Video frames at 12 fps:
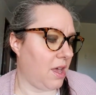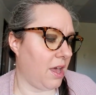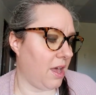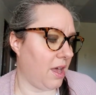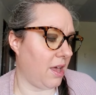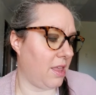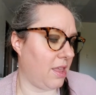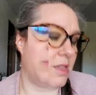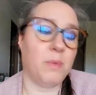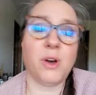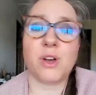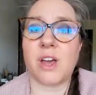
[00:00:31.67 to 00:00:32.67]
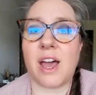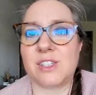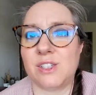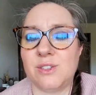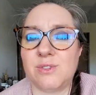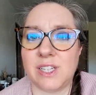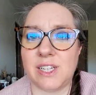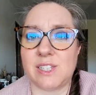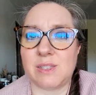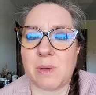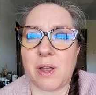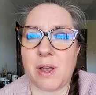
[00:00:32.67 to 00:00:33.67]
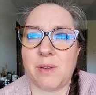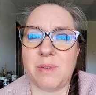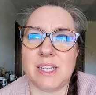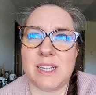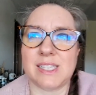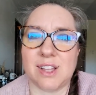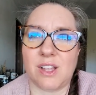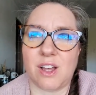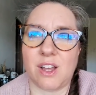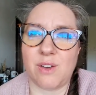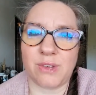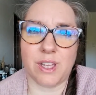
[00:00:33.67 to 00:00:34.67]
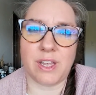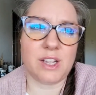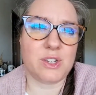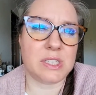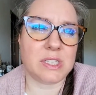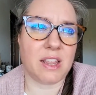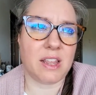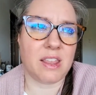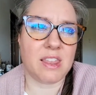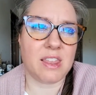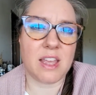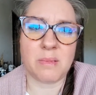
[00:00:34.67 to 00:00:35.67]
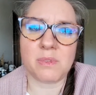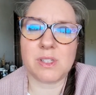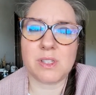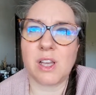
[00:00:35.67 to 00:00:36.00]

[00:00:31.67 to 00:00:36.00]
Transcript: The book actually really inspired me because it has a lot of really interesting themes.